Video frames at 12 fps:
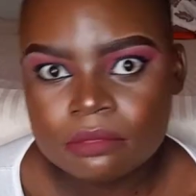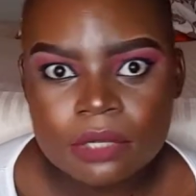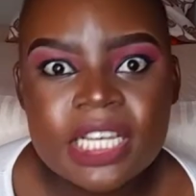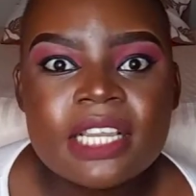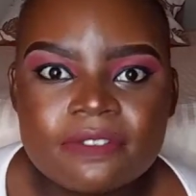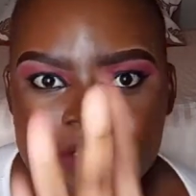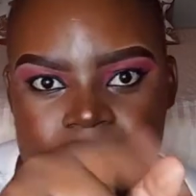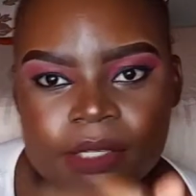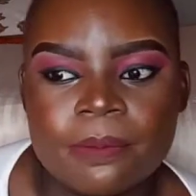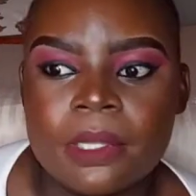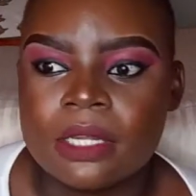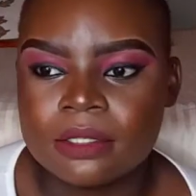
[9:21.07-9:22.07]
It lifted
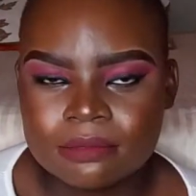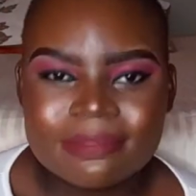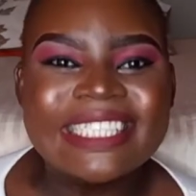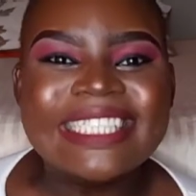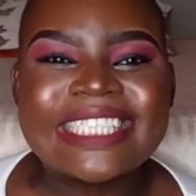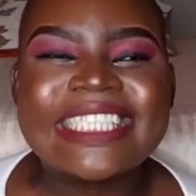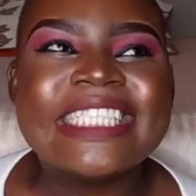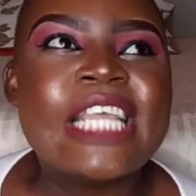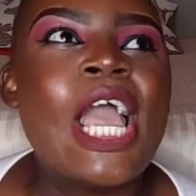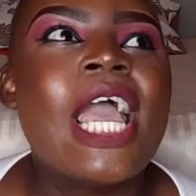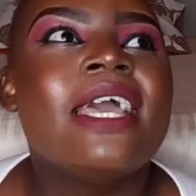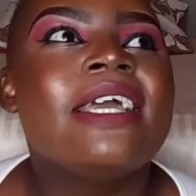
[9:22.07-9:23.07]
something.
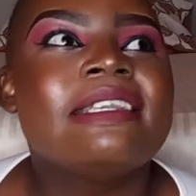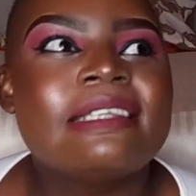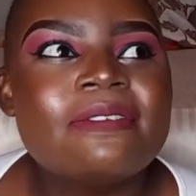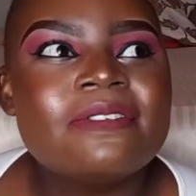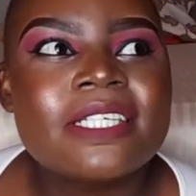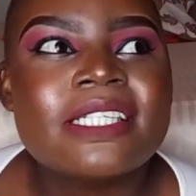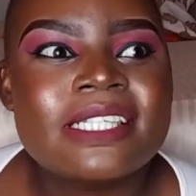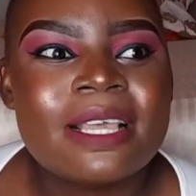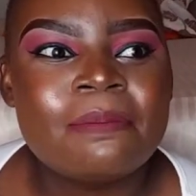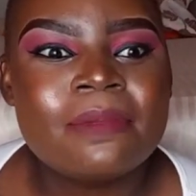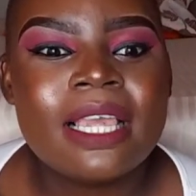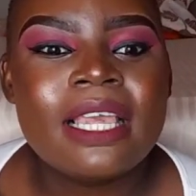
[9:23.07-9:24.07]
It lifted
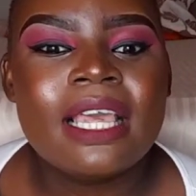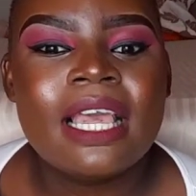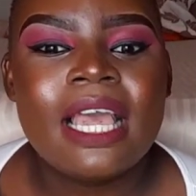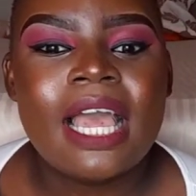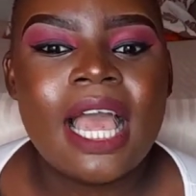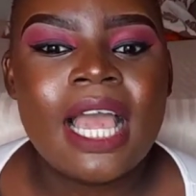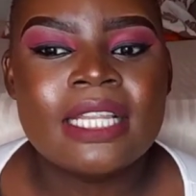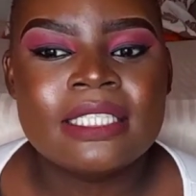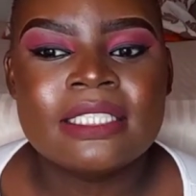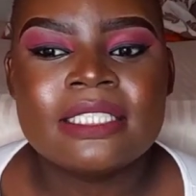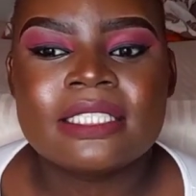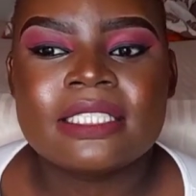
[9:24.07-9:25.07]
something,
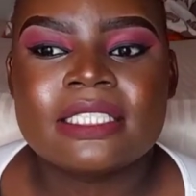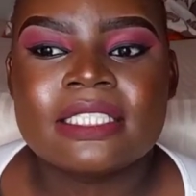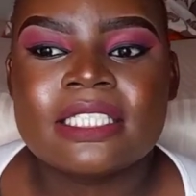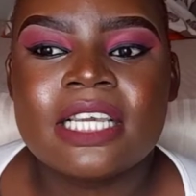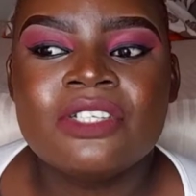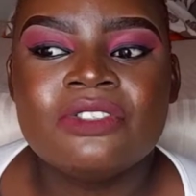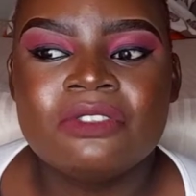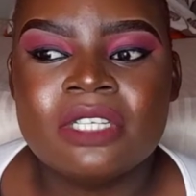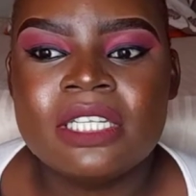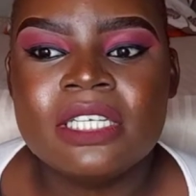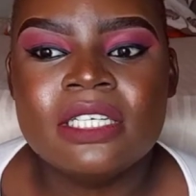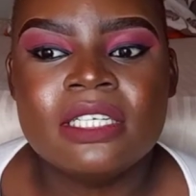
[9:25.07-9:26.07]
and it
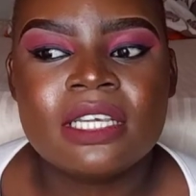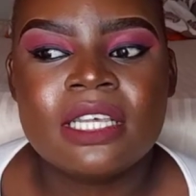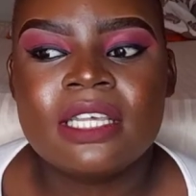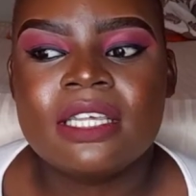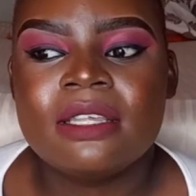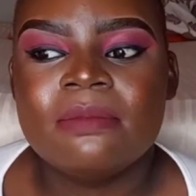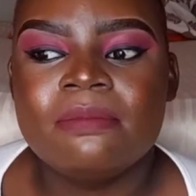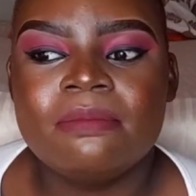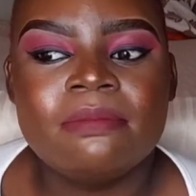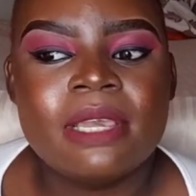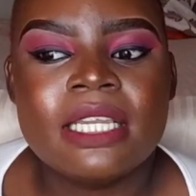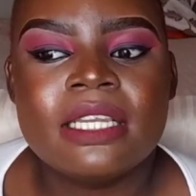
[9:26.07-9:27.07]
really
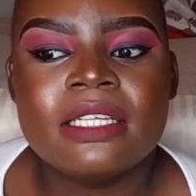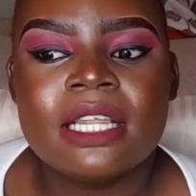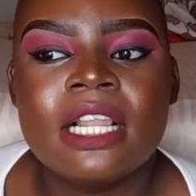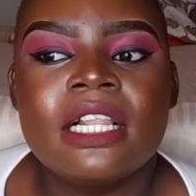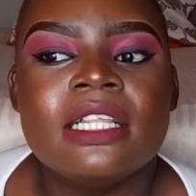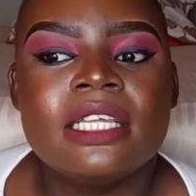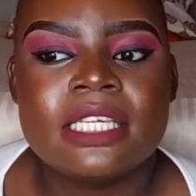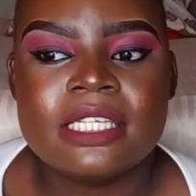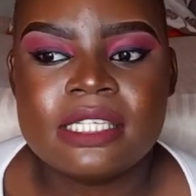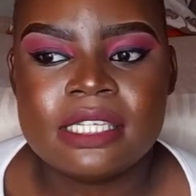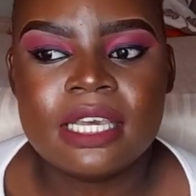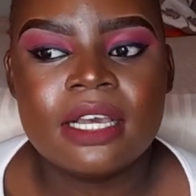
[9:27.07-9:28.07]
made it a little
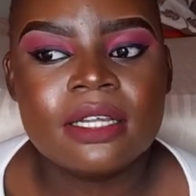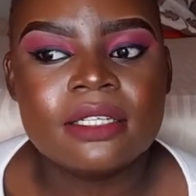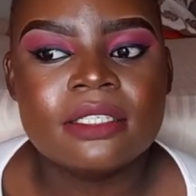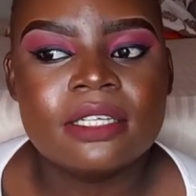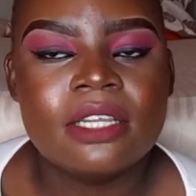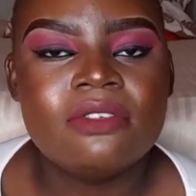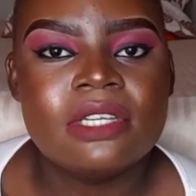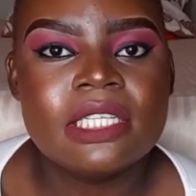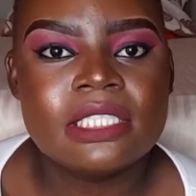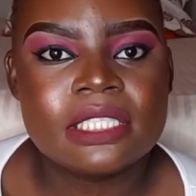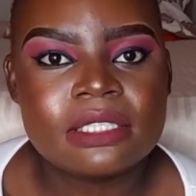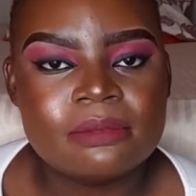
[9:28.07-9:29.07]
easier. It really
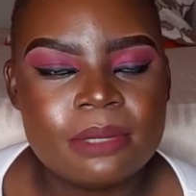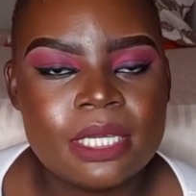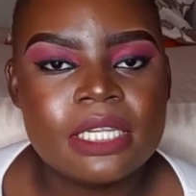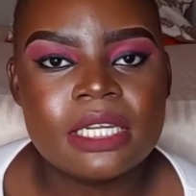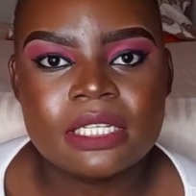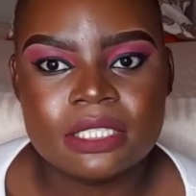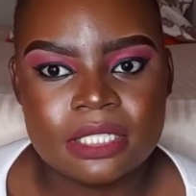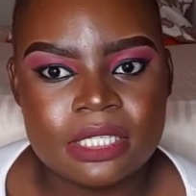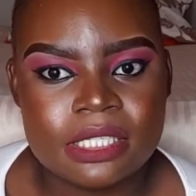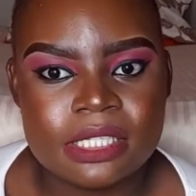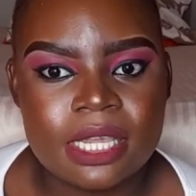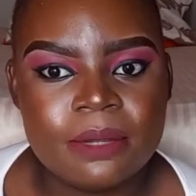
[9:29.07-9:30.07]
did make it a little
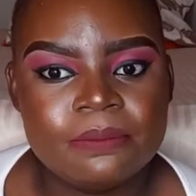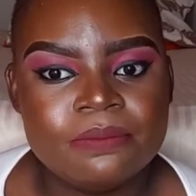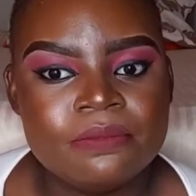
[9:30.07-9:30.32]
easier.